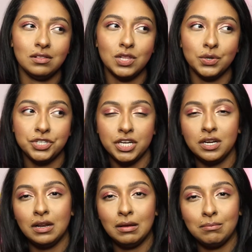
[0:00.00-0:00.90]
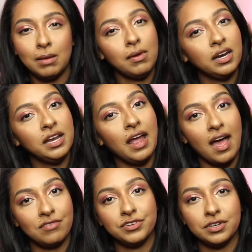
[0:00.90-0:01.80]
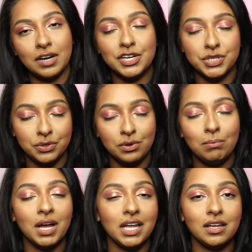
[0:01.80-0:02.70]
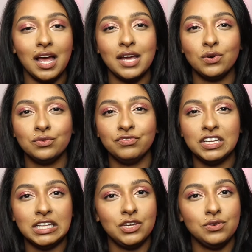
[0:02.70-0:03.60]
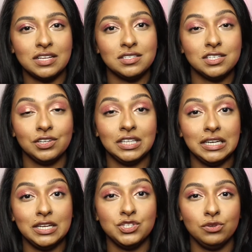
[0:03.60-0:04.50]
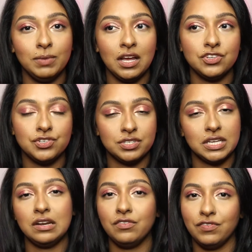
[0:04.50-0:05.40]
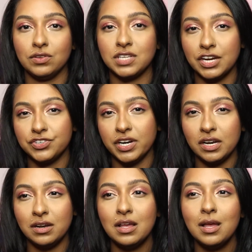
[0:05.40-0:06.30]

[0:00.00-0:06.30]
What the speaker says: lotion my body after I do, but I don't feel like you necessarily need to because your skin feels hydrated.